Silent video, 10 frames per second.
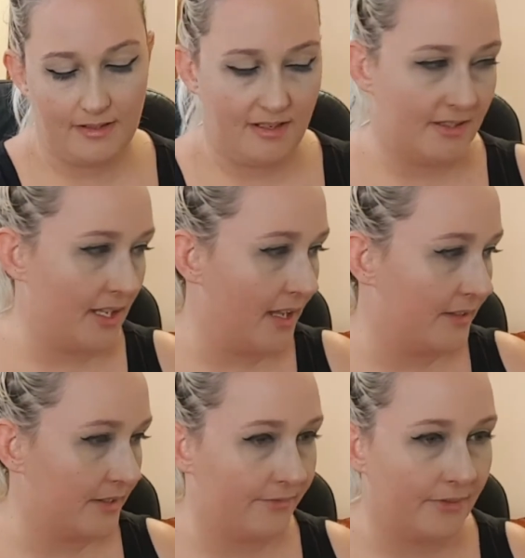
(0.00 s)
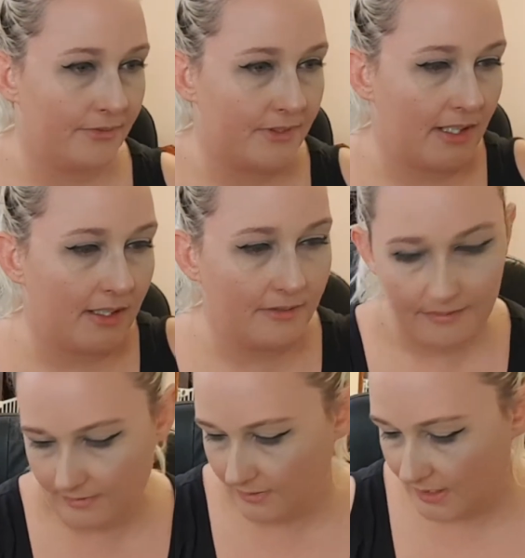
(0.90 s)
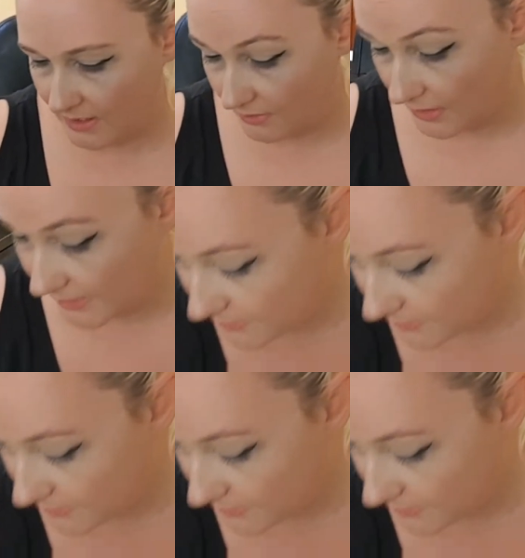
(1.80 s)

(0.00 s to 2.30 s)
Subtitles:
yeah, 10 to 15. That's all I